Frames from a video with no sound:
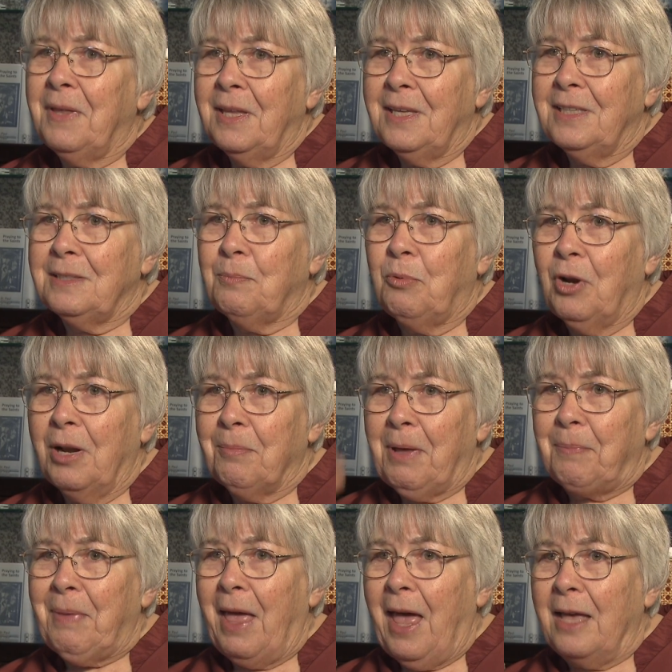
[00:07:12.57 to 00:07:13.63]
he's a part of my
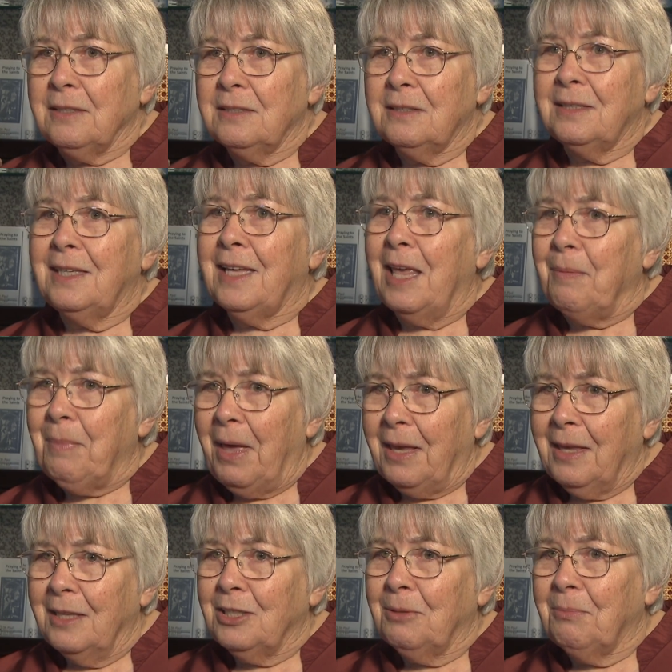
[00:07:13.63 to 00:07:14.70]
past, came back
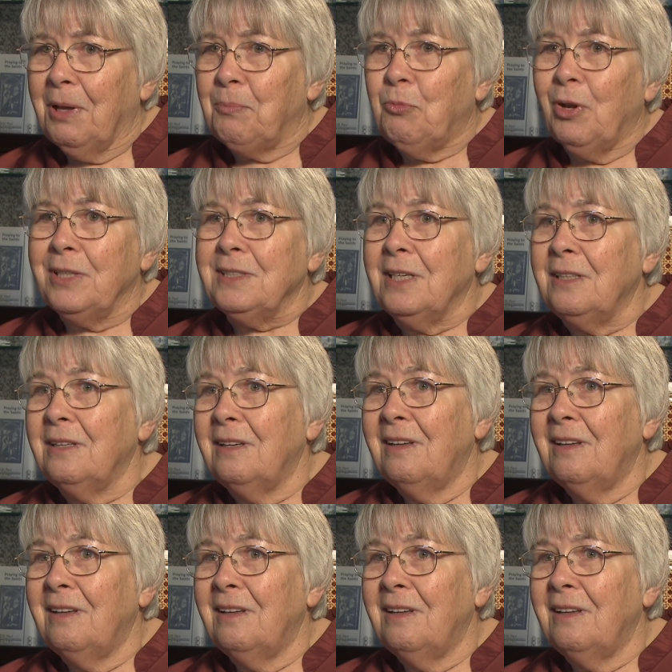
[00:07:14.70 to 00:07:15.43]
into my present.